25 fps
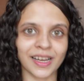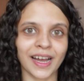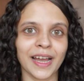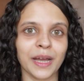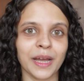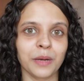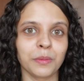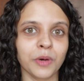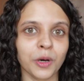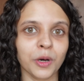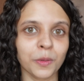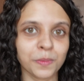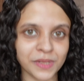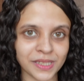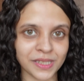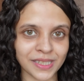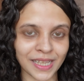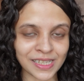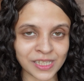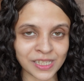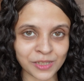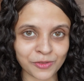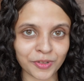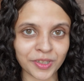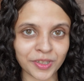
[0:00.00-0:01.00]
I am
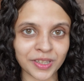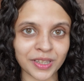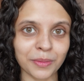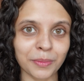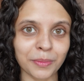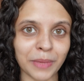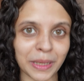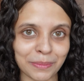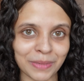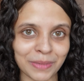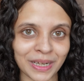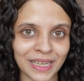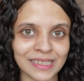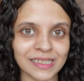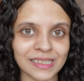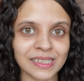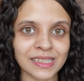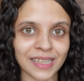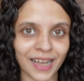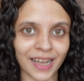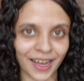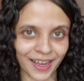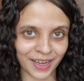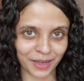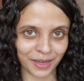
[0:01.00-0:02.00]
obsessed with the Maybelline
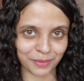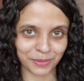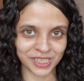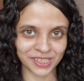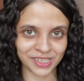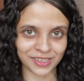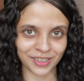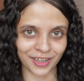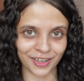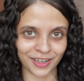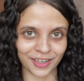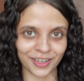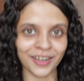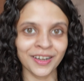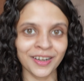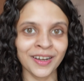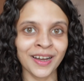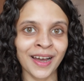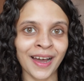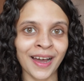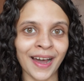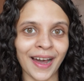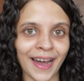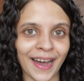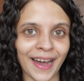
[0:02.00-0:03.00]
Sky High Mascara
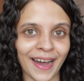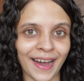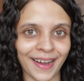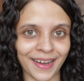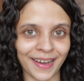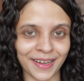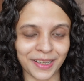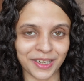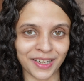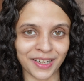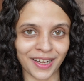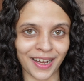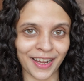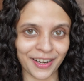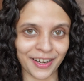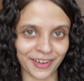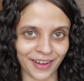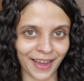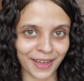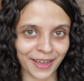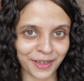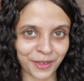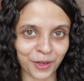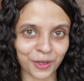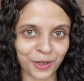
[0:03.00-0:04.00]
and I
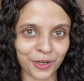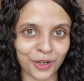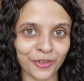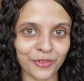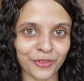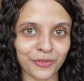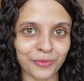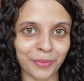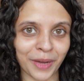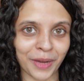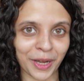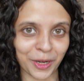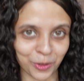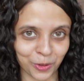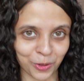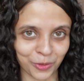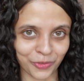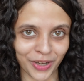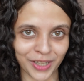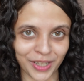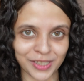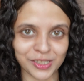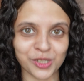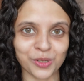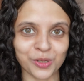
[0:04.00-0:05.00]
ran out of my old
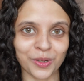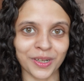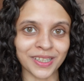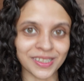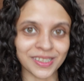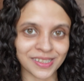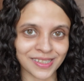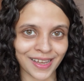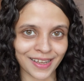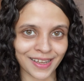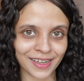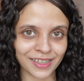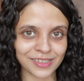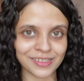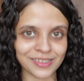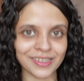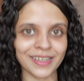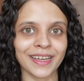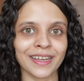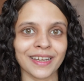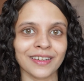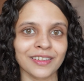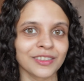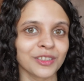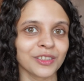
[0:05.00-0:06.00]
one, so I decided to
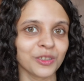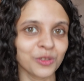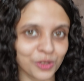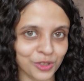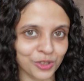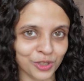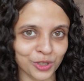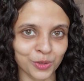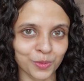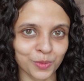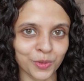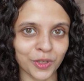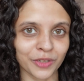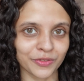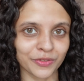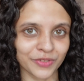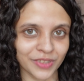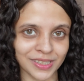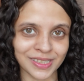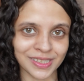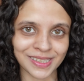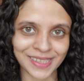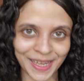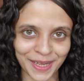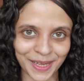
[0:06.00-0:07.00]
get a new tube of
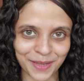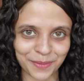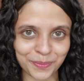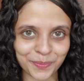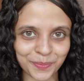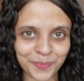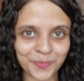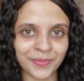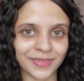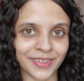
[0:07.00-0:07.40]
the same.